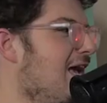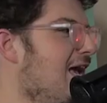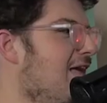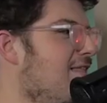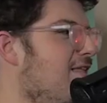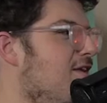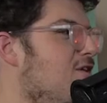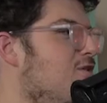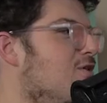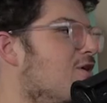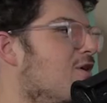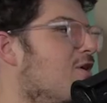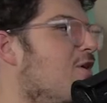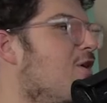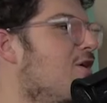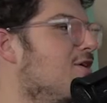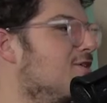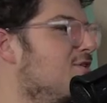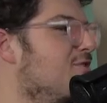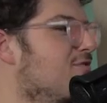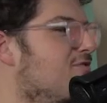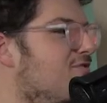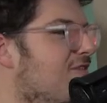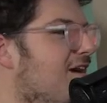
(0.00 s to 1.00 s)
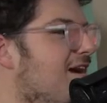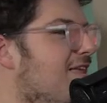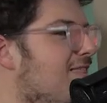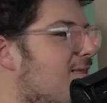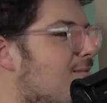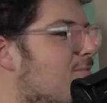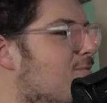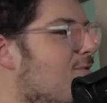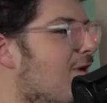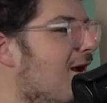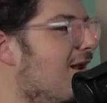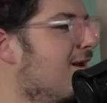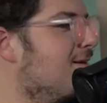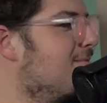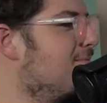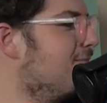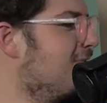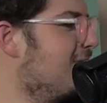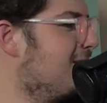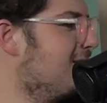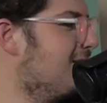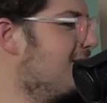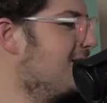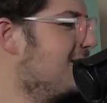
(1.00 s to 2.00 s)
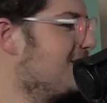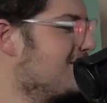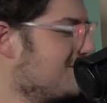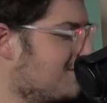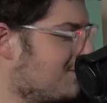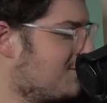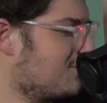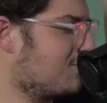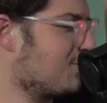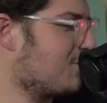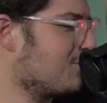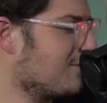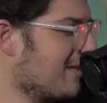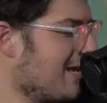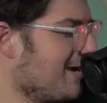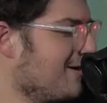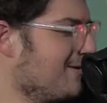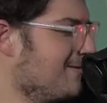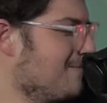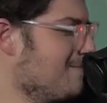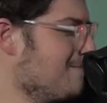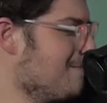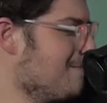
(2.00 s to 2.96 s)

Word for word: and then you can also find them randomly. Mm -hmm. So mm-hmm. scroll down.